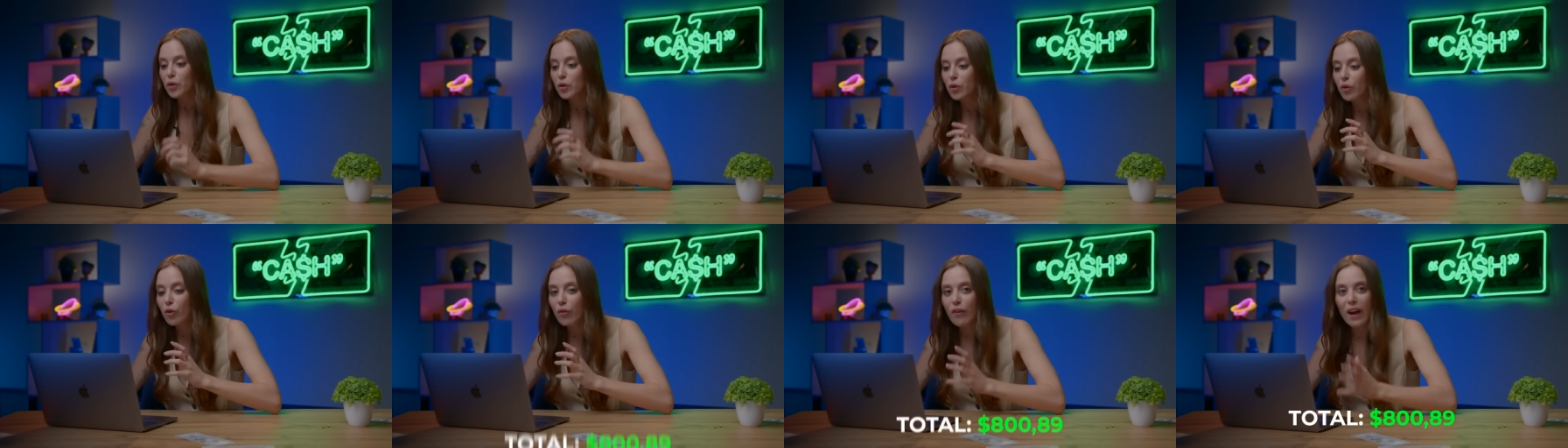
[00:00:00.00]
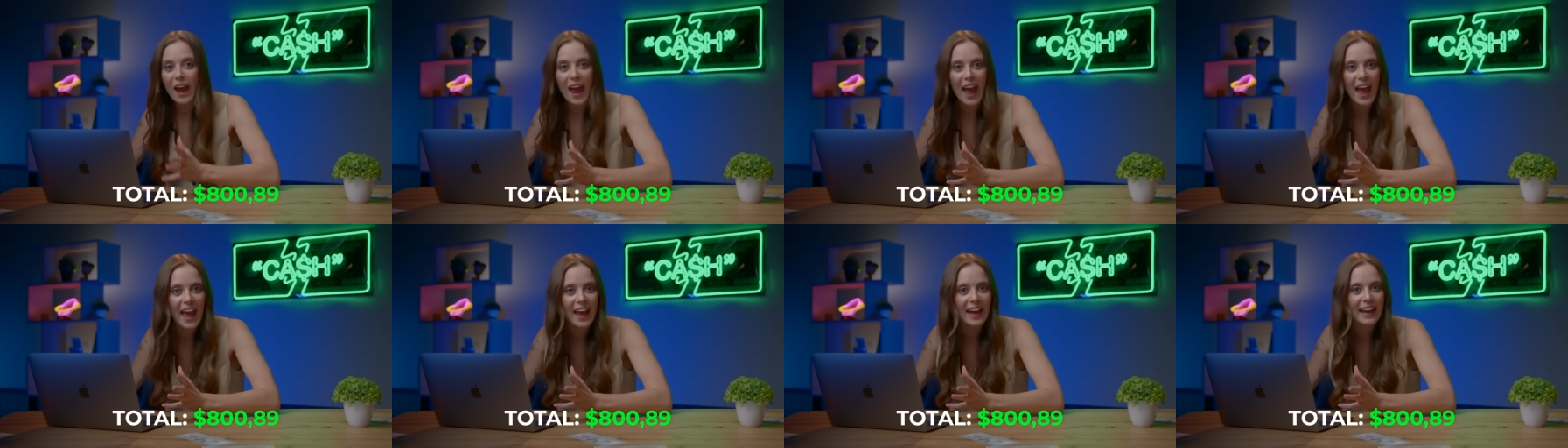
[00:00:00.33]

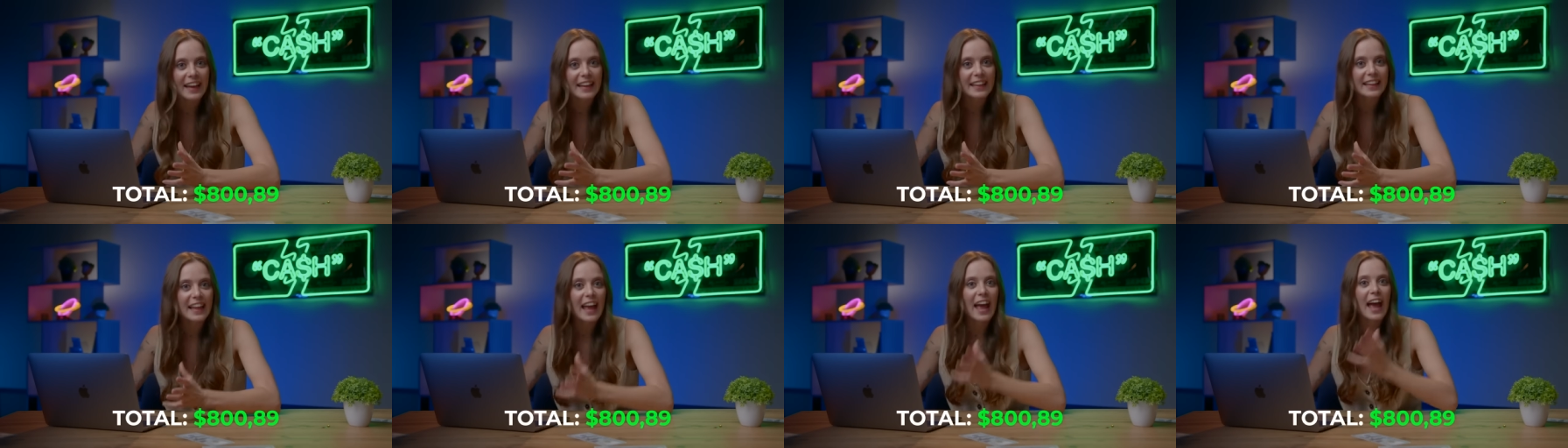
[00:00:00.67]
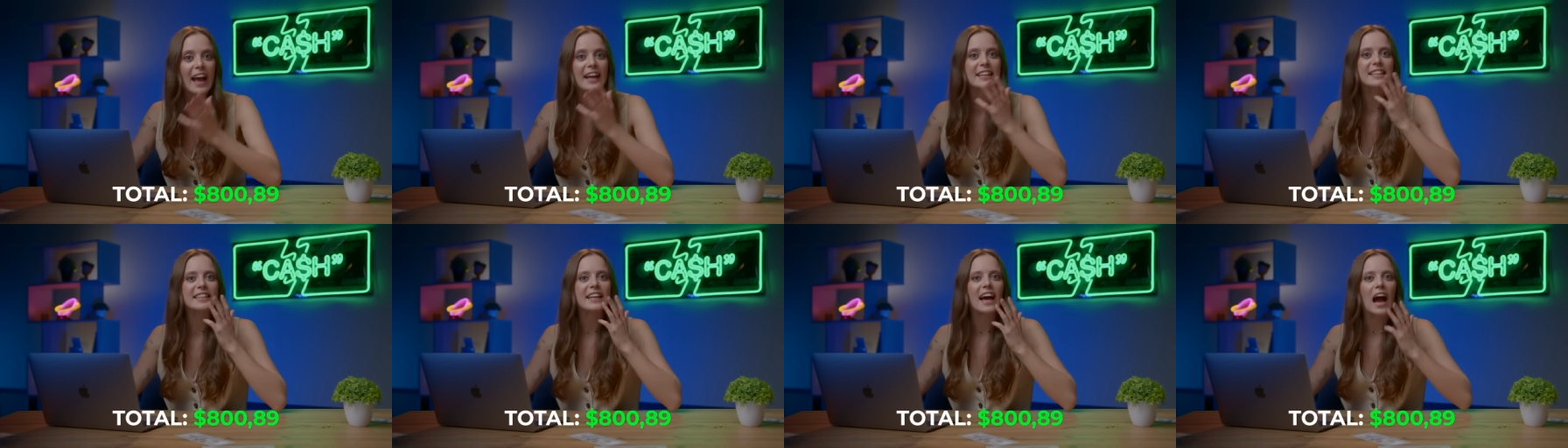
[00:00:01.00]
Great!
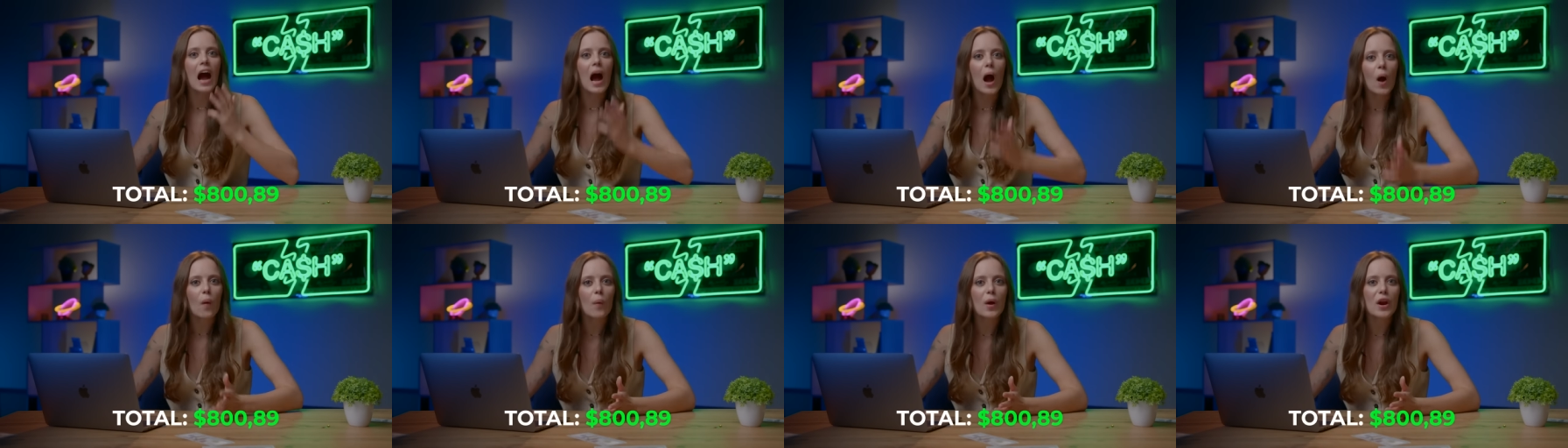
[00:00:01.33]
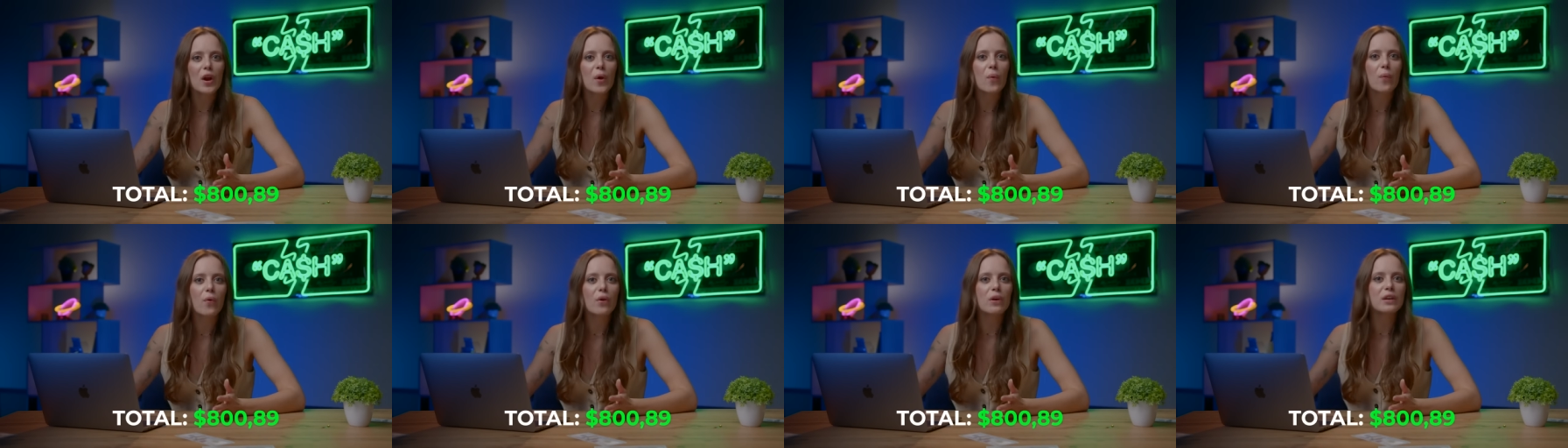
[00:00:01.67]
And our
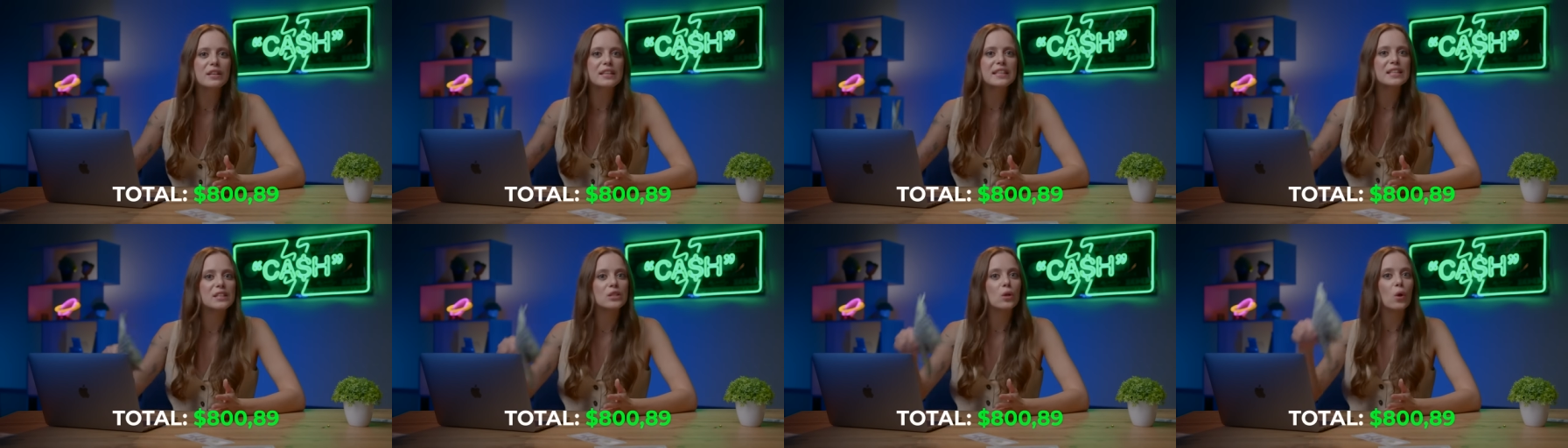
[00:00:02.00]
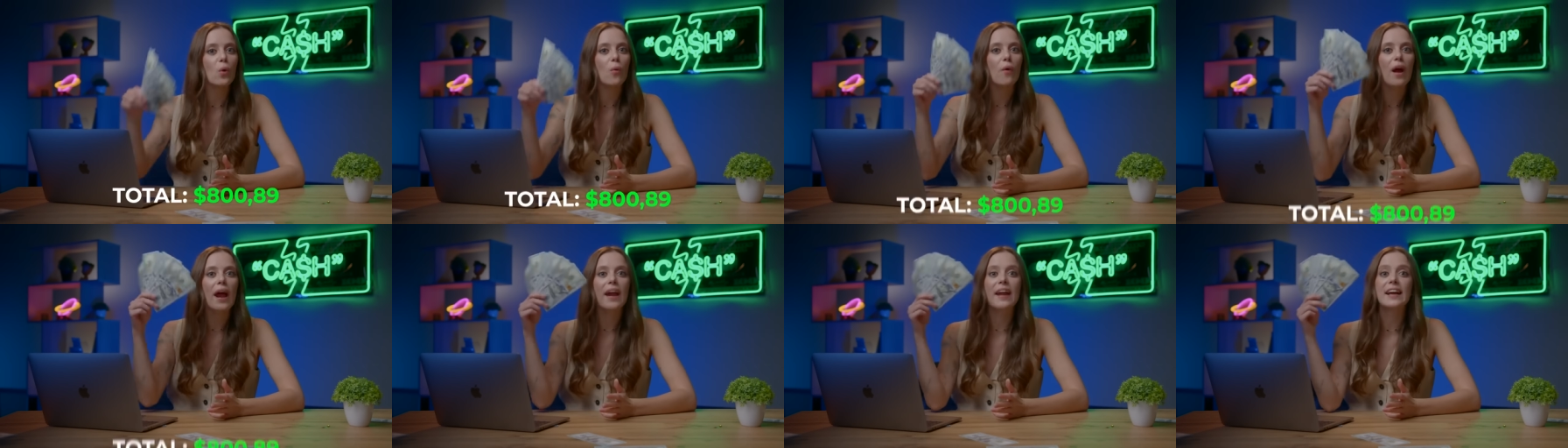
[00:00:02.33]
reward is
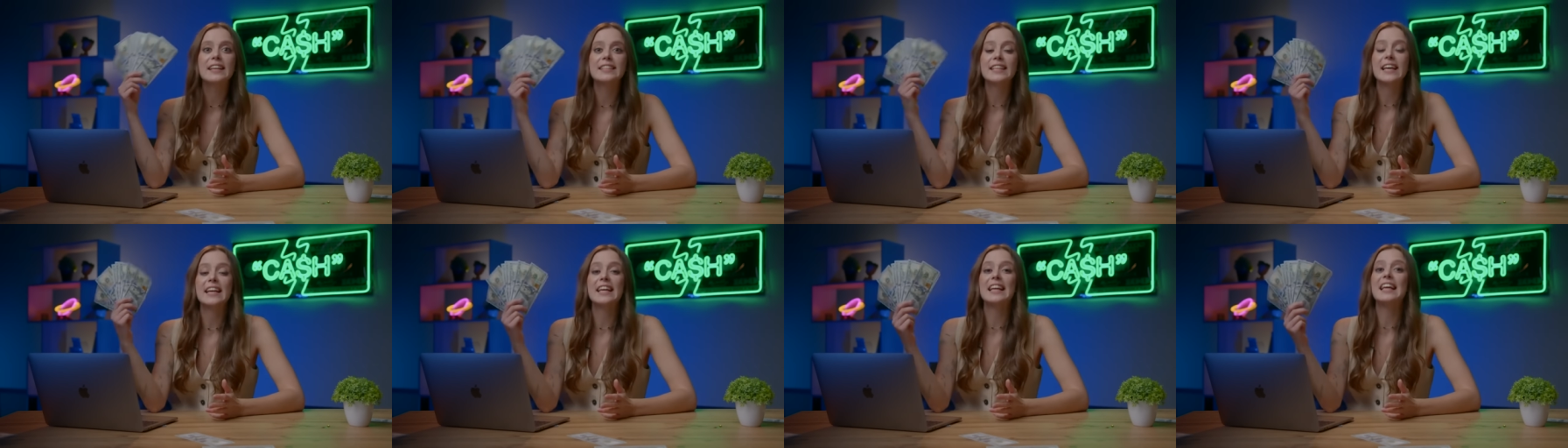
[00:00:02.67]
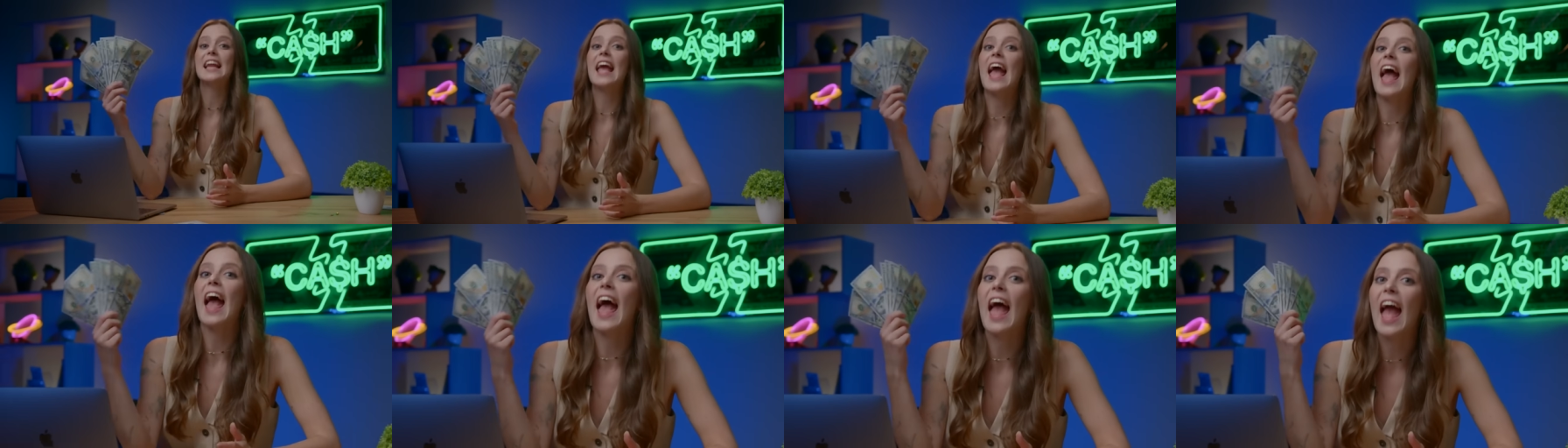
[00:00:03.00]
already exactly